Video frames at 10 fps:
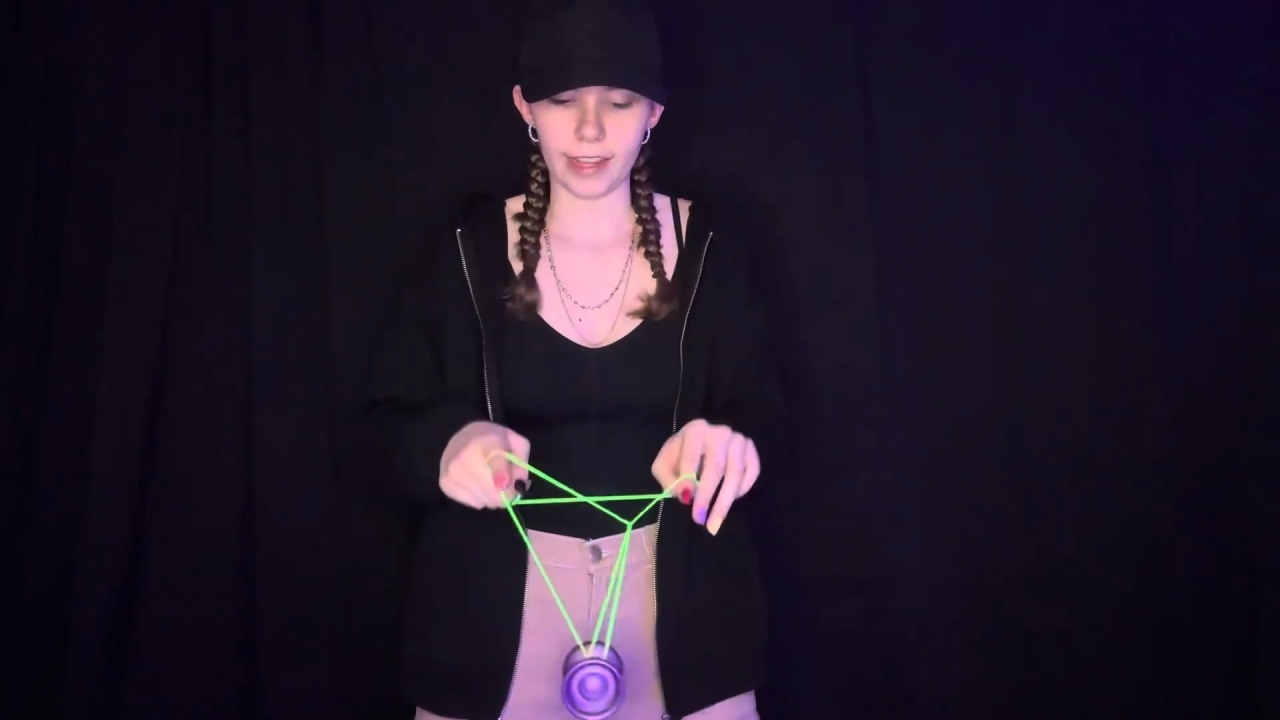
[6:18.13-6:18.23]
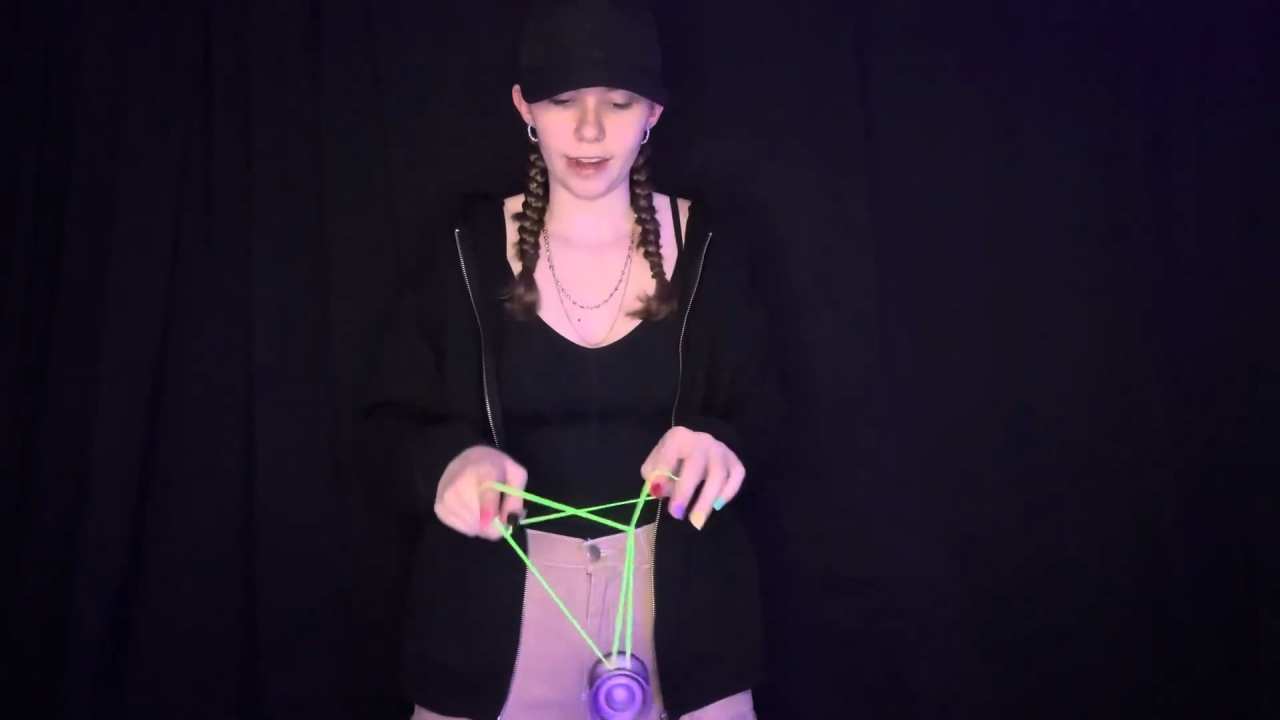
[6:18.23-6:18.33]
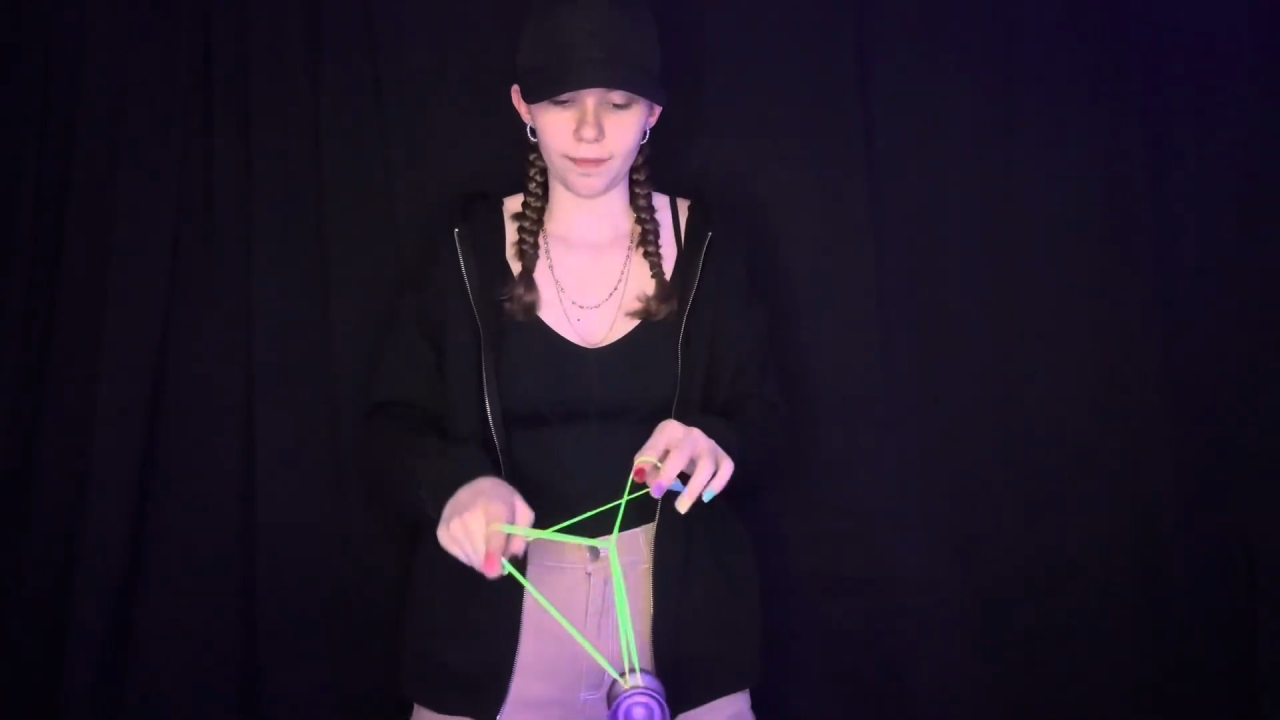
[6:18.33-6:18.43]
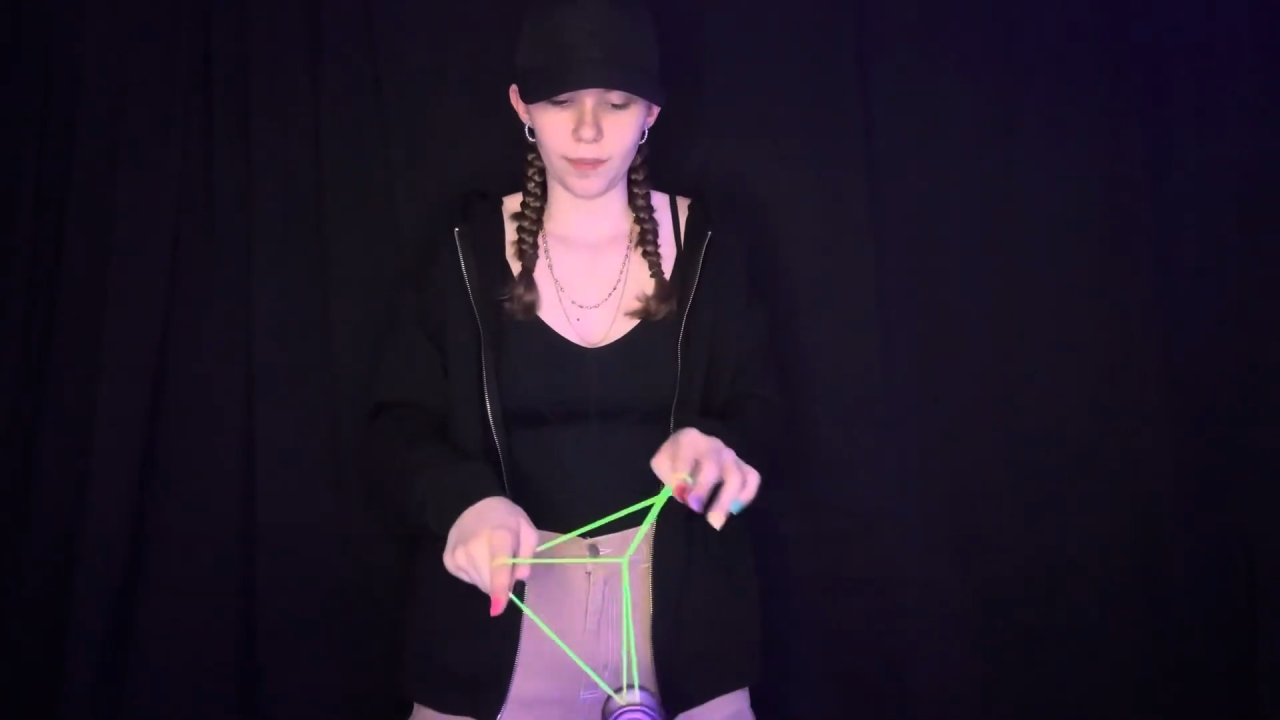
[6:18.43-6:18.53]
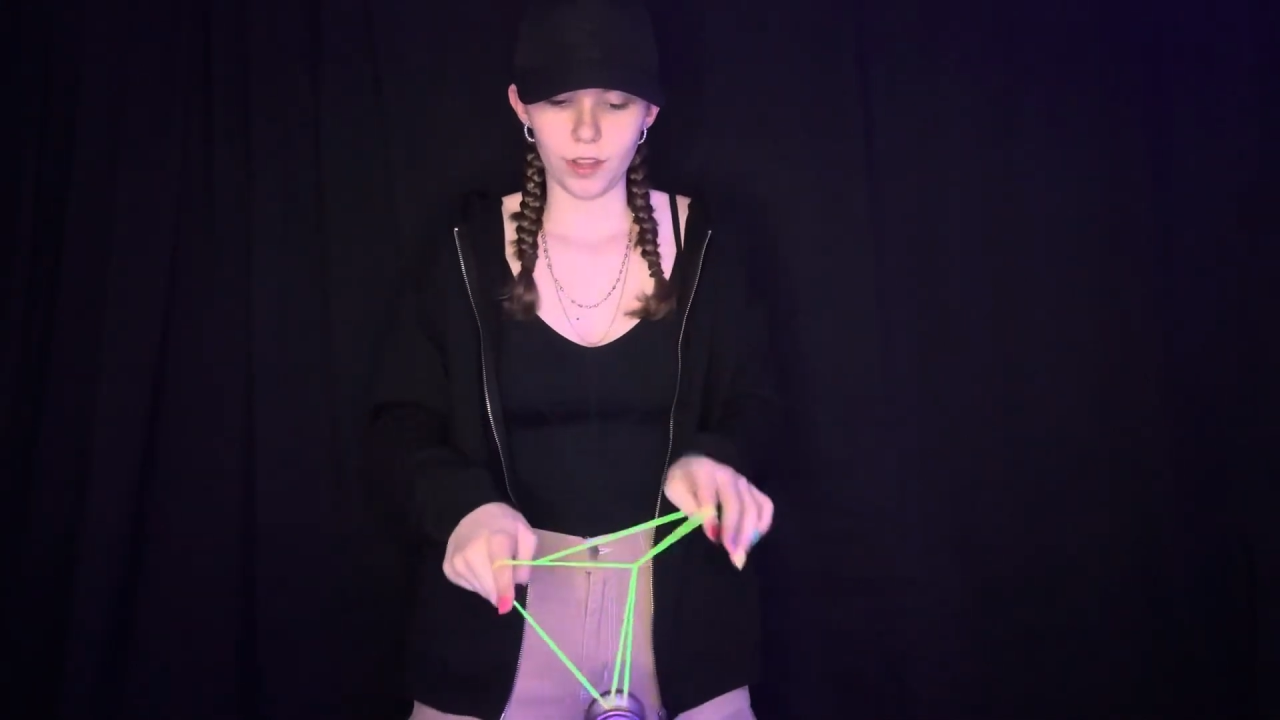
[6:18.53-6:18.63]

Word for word: there.